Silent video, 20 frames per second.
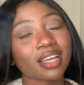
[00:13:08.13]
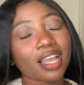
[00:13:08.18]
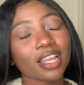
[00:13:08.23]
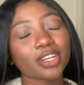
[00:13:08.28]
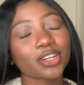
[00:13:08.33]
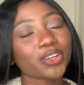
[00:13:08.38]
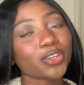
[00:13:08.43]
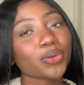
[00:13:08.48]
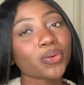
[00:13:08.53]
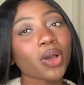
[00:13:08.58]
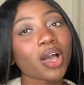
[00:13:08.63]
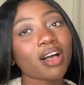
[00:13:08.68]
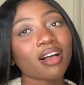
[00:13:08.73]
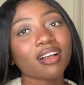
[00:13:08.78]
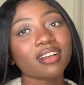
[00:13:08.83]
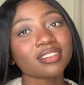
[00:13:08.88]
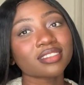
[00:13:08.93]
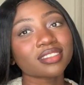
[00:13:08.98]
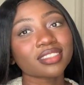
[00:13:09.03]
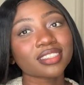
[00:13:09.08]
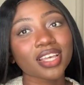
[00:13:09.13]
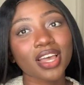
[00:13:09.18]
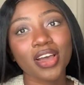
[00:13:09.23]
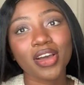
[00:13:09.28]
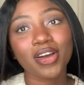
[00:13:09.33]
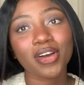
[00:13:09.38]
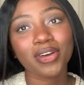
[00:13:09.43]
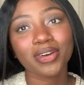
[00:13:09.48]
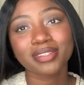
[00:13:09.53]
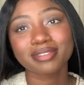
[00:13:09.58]
I know you will.
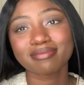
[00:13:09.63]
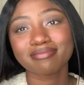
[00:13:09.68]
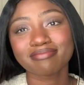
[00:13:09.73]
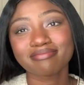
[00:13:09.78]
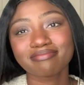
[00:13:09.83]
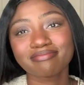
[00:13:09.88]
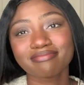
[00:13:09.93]
So,